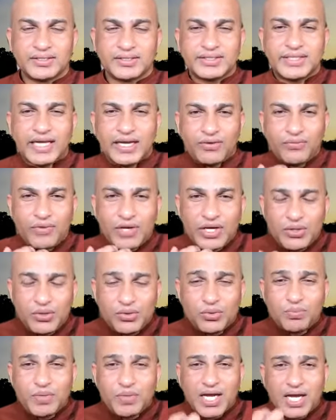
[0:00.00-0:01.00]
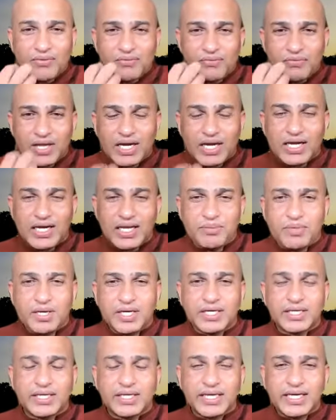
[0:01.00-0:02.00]
That when you become very
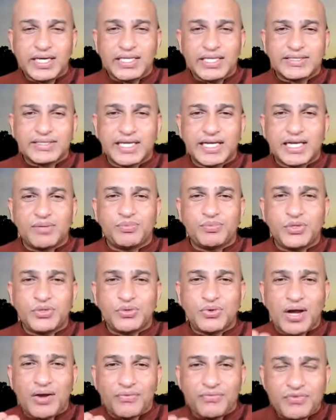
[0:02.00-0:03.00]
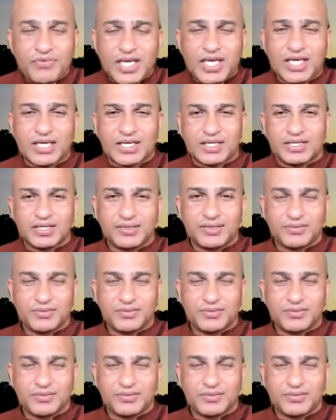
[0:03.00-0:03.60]
limited itself, you are weak.